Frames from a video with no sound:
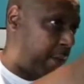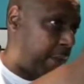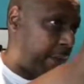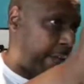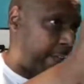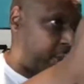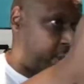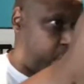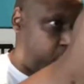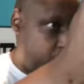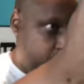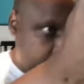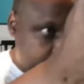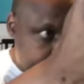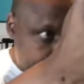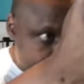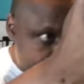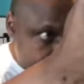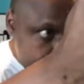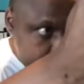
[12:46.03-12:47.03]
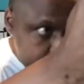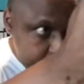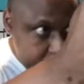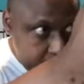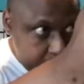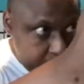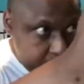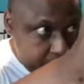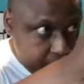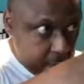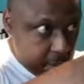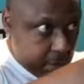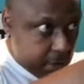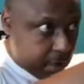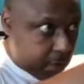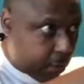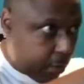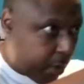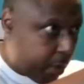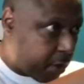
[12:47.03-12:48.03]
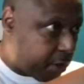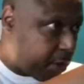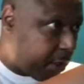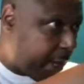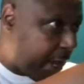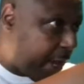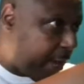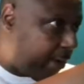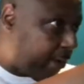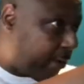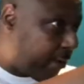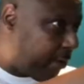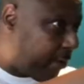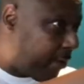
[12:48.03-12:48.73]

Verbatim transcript: That's the watermark. Where is it at?